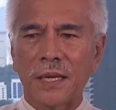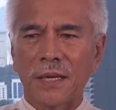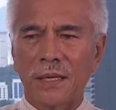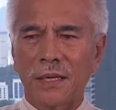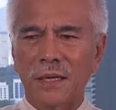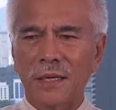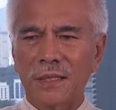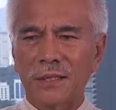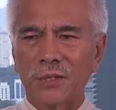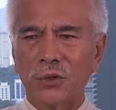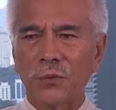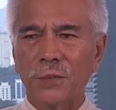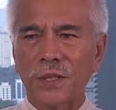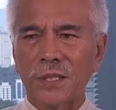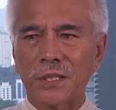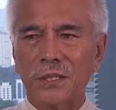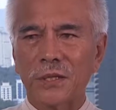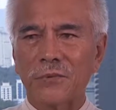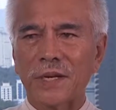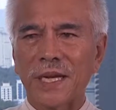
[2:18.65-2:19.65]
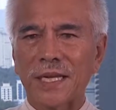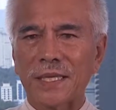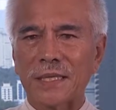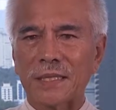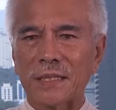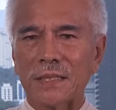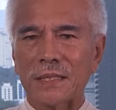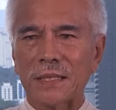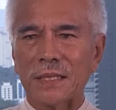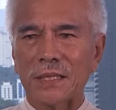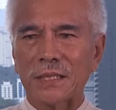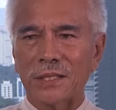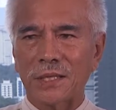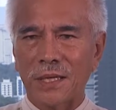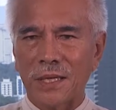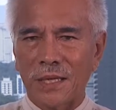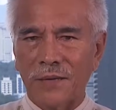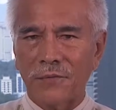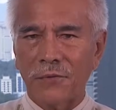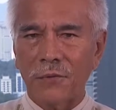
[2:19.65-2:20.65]
Not so much the rise in sea
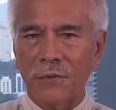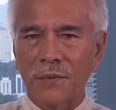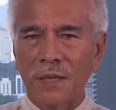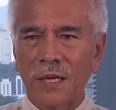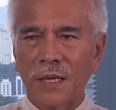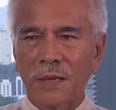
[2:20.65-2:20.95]
level,